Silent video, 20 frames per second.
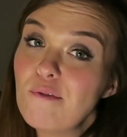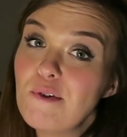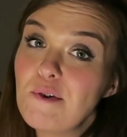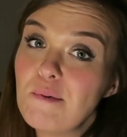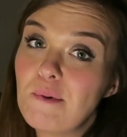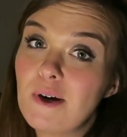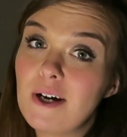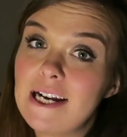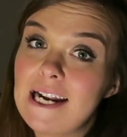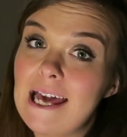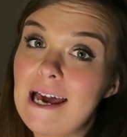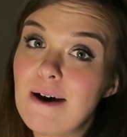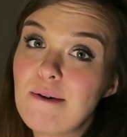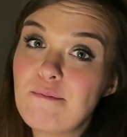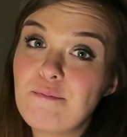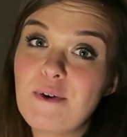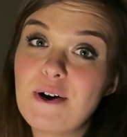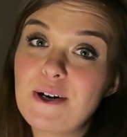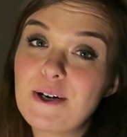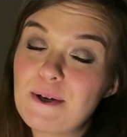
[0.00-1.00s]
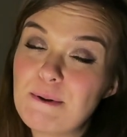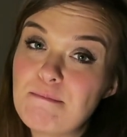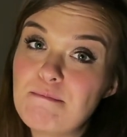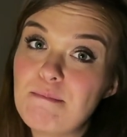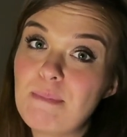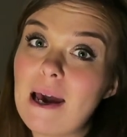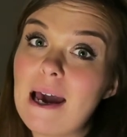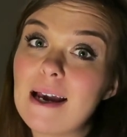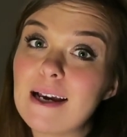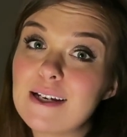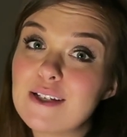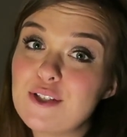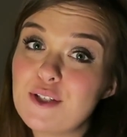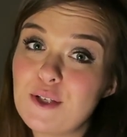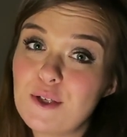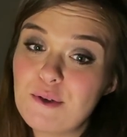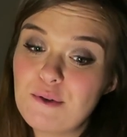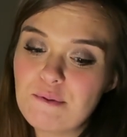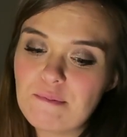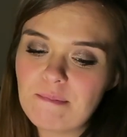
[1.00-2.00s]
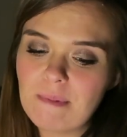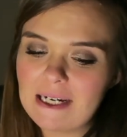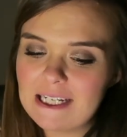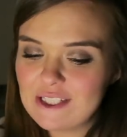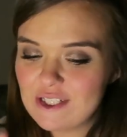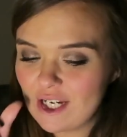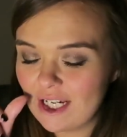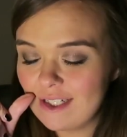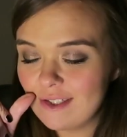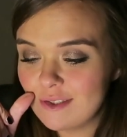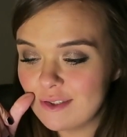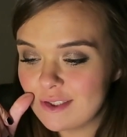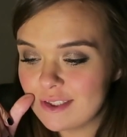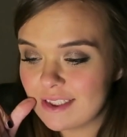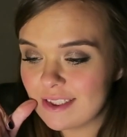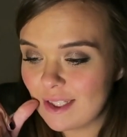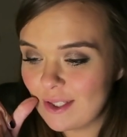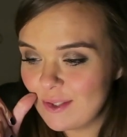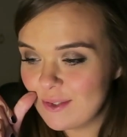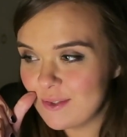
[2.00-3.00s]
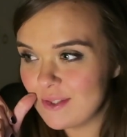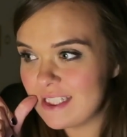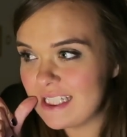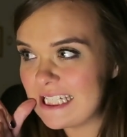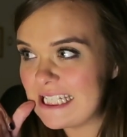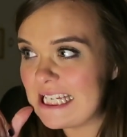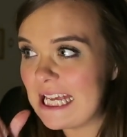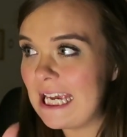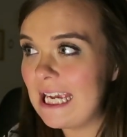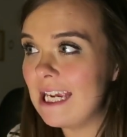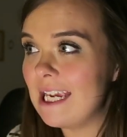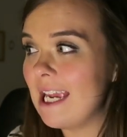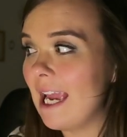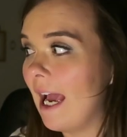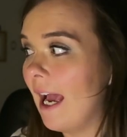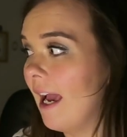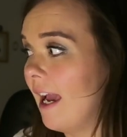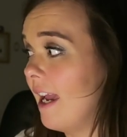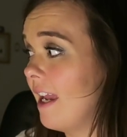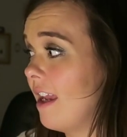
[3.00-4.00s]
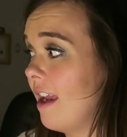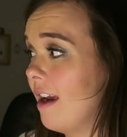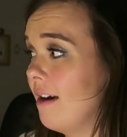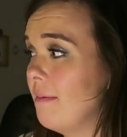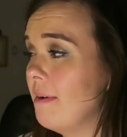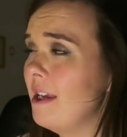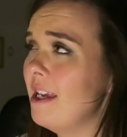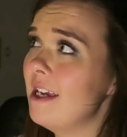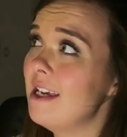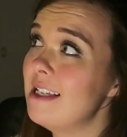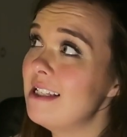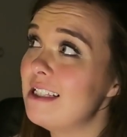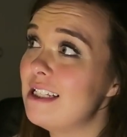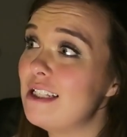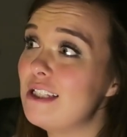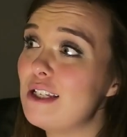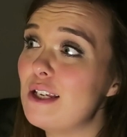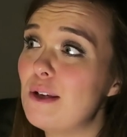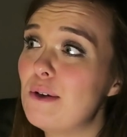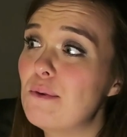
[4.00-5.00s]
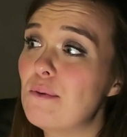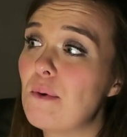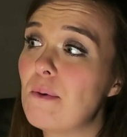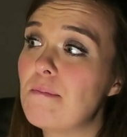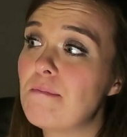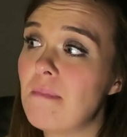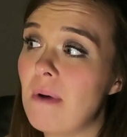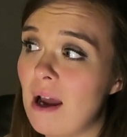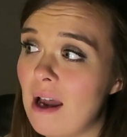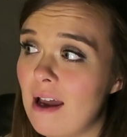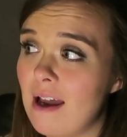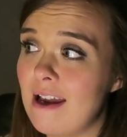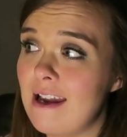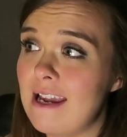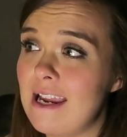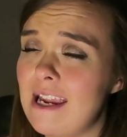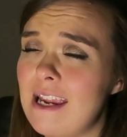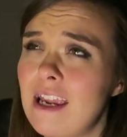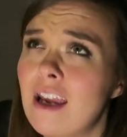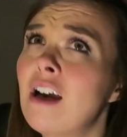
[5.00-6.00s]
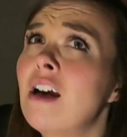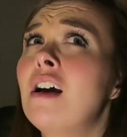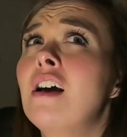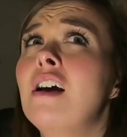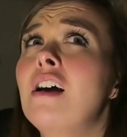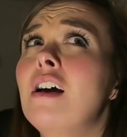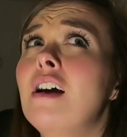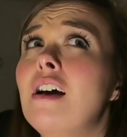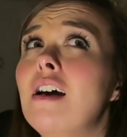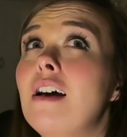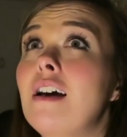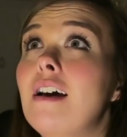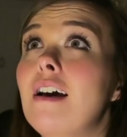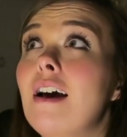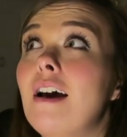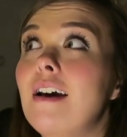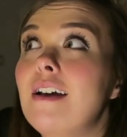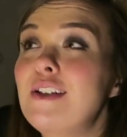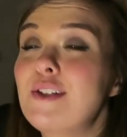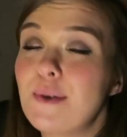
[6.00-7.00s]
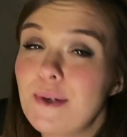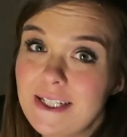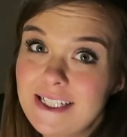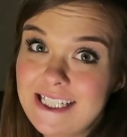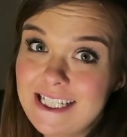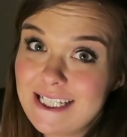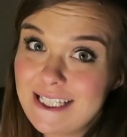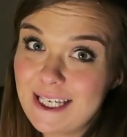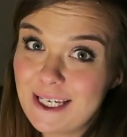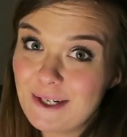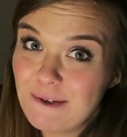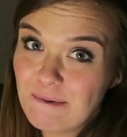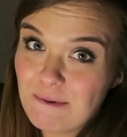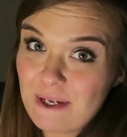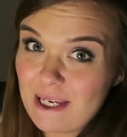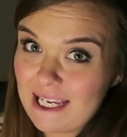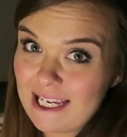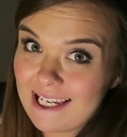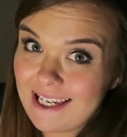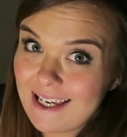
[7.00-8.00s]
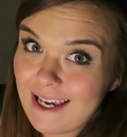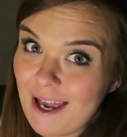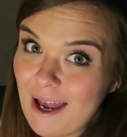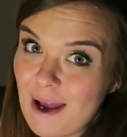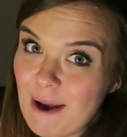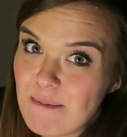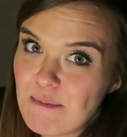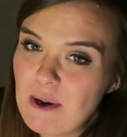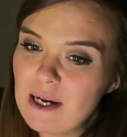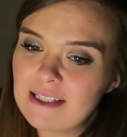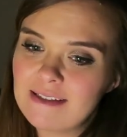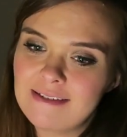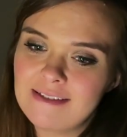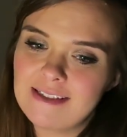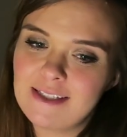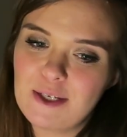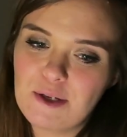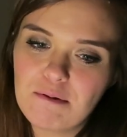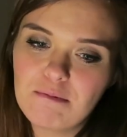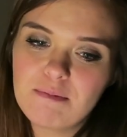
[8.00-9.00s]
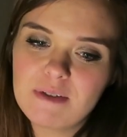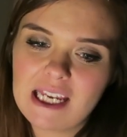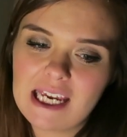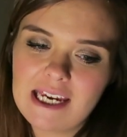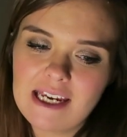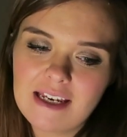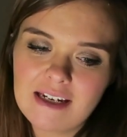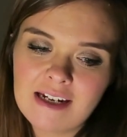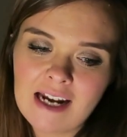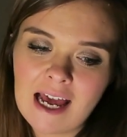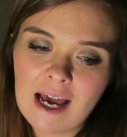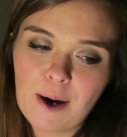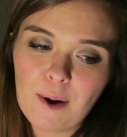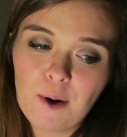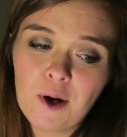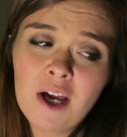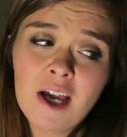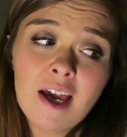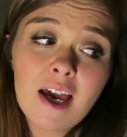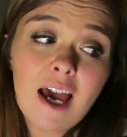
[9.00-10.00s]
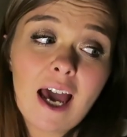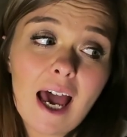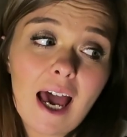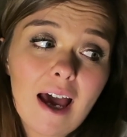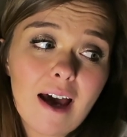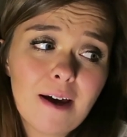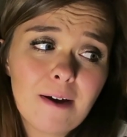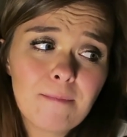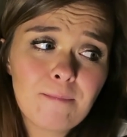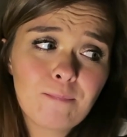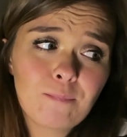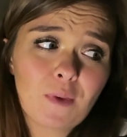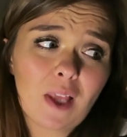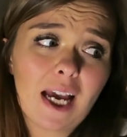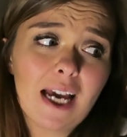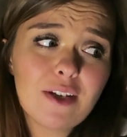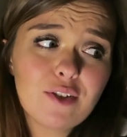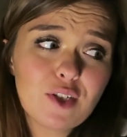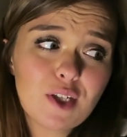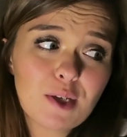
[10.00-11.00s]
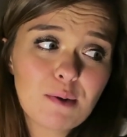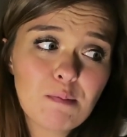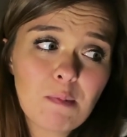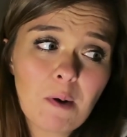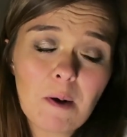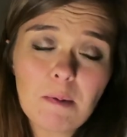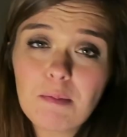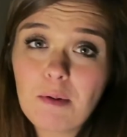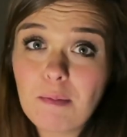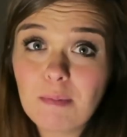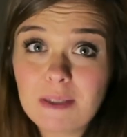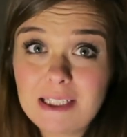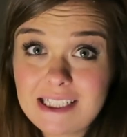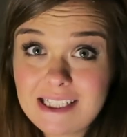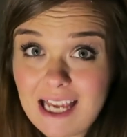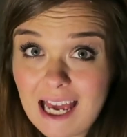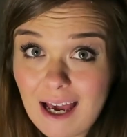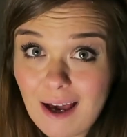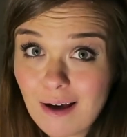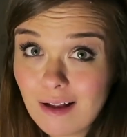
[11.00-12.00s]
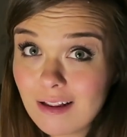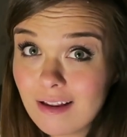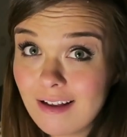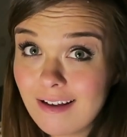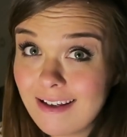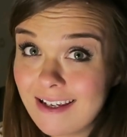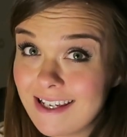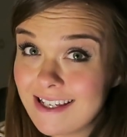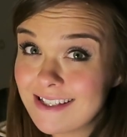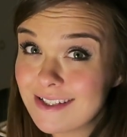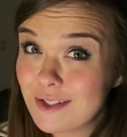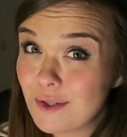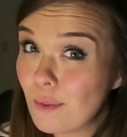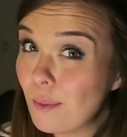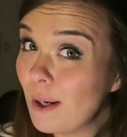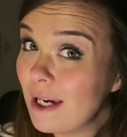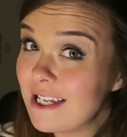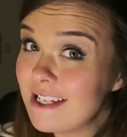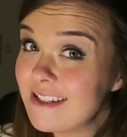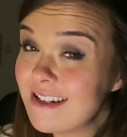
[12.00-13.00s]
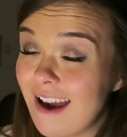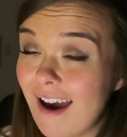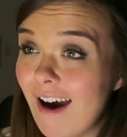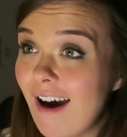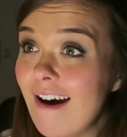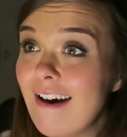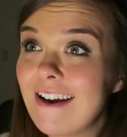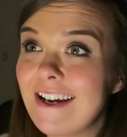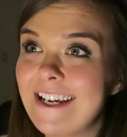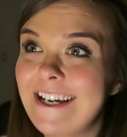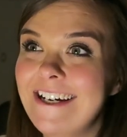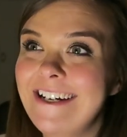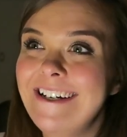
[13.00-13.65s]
everyone, and welcome back to my channel. So today I am here to do my 22-week pregnancy update. Now, as you can probably tell, it's quite dark